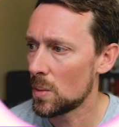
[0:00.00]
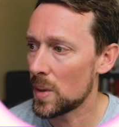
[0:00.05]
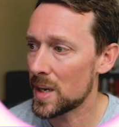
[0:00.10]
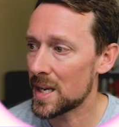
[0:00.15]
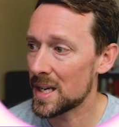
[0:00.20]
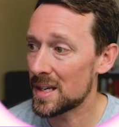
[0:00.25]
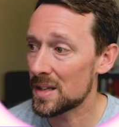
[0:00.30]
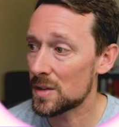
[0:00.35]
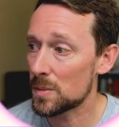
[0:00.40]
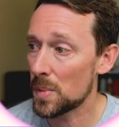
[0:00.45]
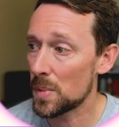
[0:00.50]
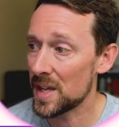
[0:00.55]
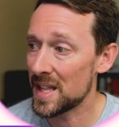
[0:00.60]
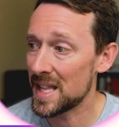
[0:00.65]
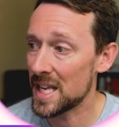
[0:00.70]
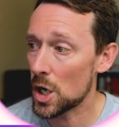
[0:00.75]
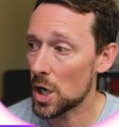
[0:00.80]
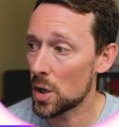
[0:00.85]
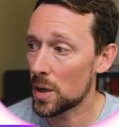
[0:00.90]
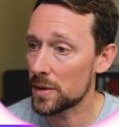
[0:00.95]
We can display
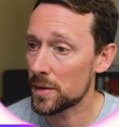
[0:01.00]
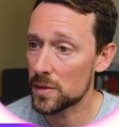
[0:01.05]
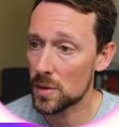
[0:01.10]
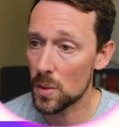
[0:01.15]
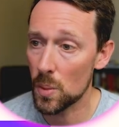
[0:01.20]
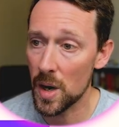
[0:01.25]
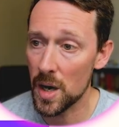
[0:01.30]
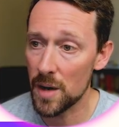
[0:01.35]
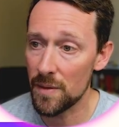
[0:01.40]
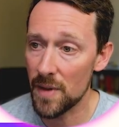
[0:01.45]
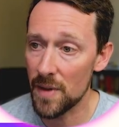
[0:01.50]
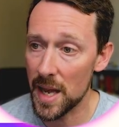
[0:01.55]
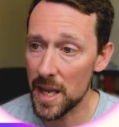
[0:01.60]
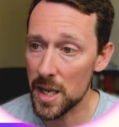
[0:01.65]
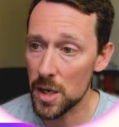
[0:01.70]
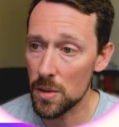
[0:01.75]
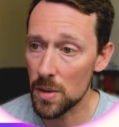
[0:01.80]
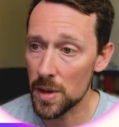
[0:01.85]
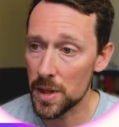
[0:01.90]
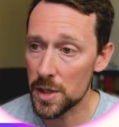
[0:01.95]
the R squared
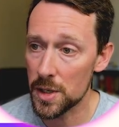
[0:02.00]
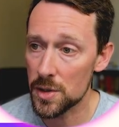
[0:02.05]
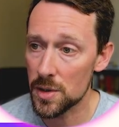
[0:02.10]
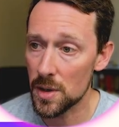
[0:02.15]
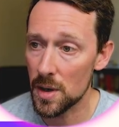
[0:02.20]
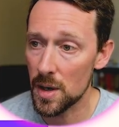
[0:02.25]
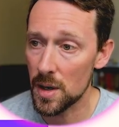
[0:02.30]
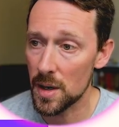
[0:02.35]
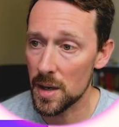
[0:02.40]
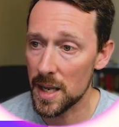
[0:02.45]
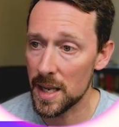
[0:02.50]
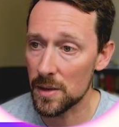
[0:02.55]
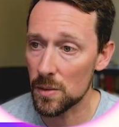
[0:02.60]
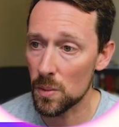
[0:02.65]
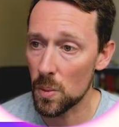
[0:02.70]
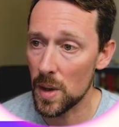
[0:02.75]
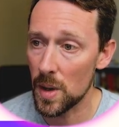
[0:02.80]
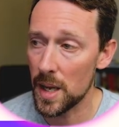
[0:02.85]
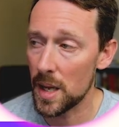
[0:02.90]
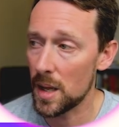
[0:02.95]
value on the chart
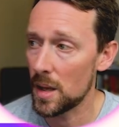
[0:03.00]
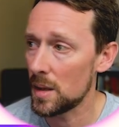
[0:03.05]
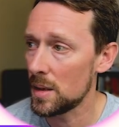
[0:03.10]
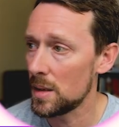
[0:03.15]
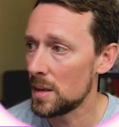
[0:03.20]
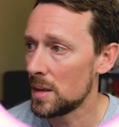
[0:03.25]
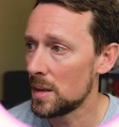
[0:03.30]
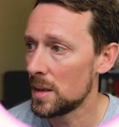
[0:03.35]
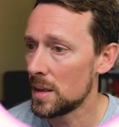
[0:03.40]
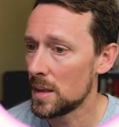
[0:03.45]
as well.